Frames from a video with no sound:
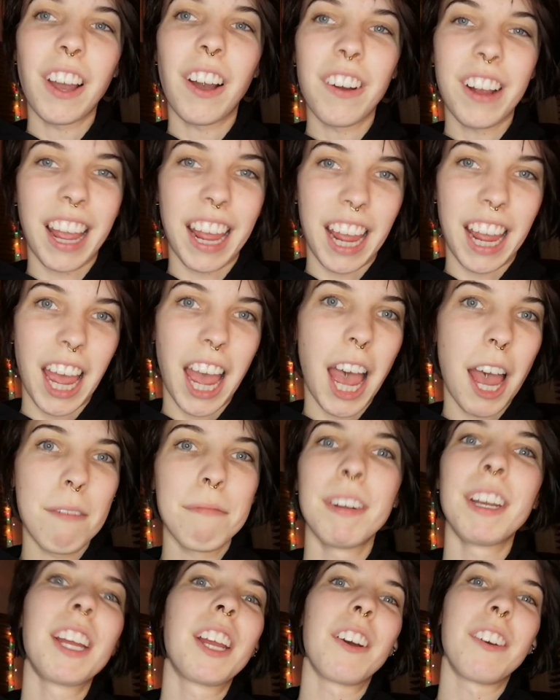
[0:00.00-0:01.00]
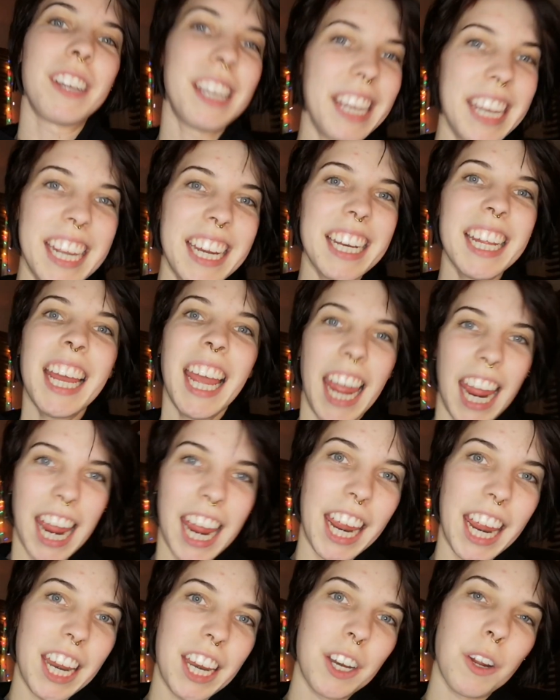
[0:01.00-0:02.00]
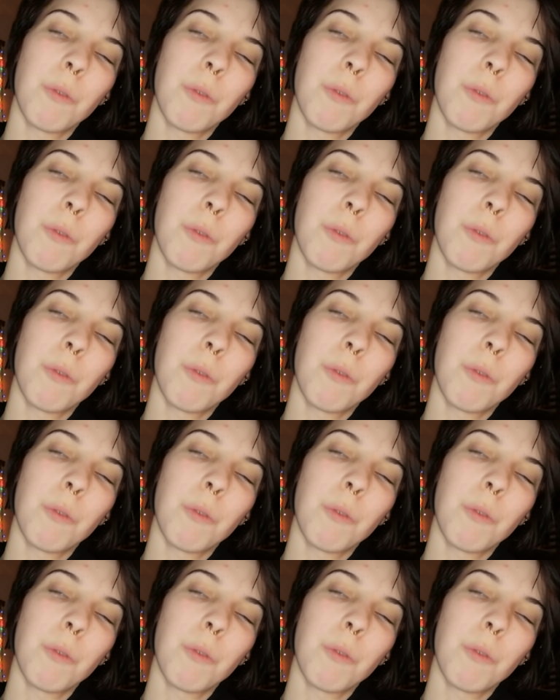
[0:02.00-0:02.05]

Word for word: Okay, I'm gonna go eat and